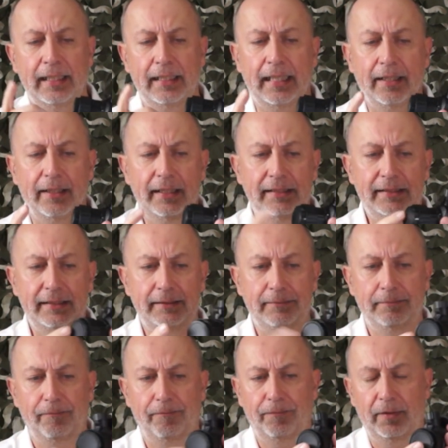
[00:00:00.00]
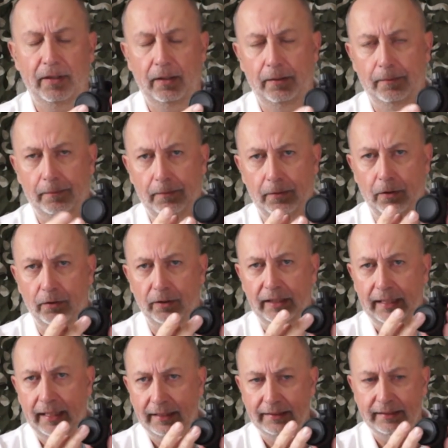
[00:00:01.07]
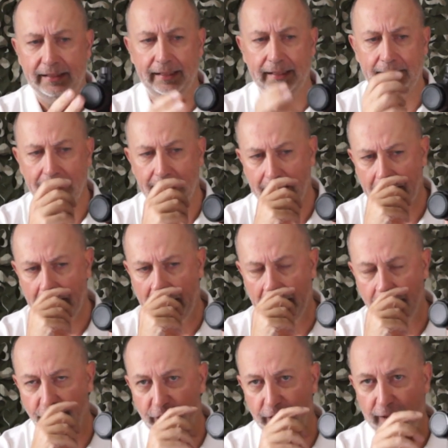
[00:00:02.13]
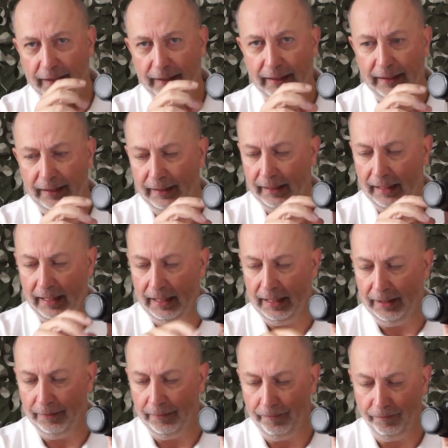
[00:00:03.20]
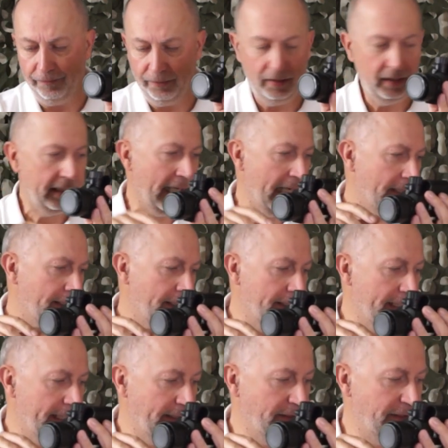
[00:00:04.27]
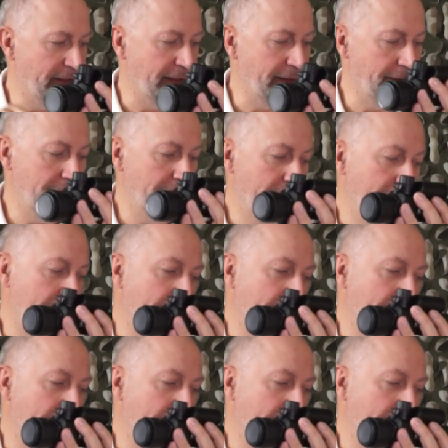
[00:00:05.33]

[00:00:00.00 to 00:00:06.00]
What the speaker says: Now this on the end here actually can connect to